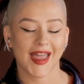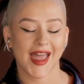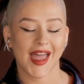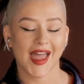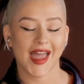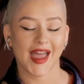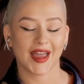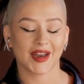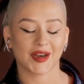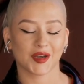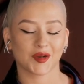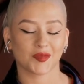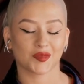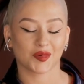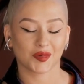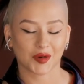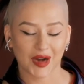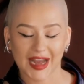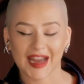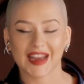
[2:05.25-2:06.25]
and
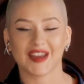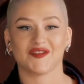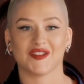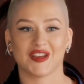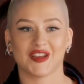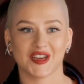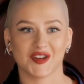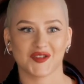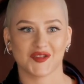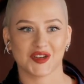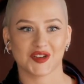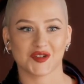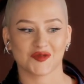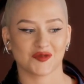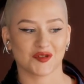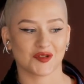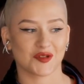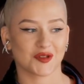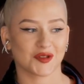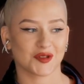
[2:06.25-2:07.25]
brave
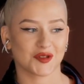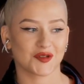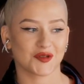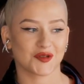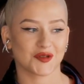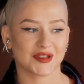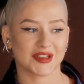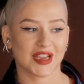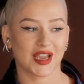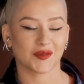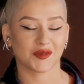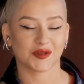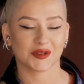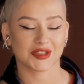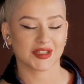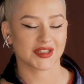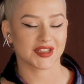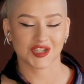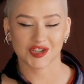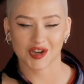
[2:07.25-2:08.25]
individual who is able
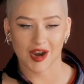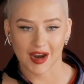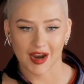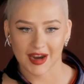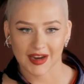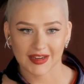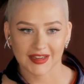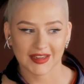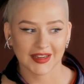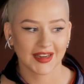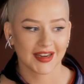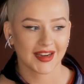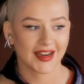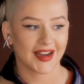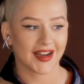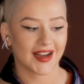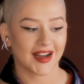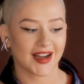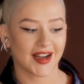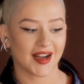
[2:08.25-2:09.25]
to shine
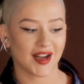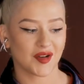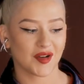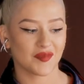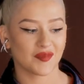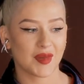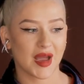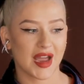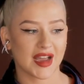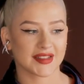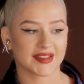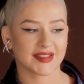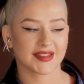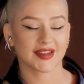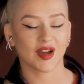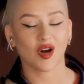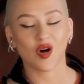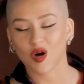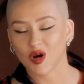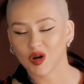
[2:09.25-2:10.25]
uh, past
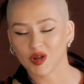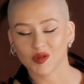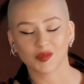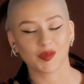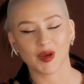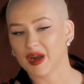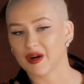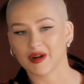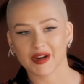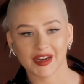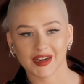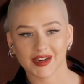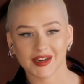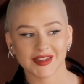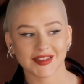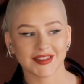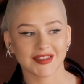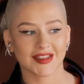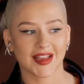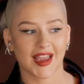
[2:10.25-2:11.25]
all
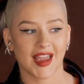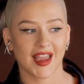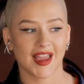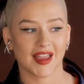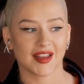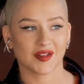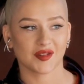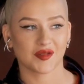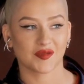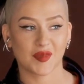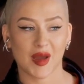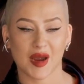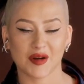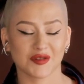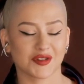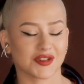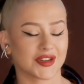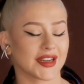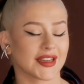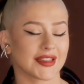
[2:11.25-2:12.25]
barriers and
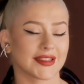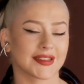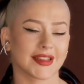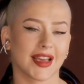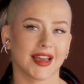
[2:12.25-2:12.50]
boundaries.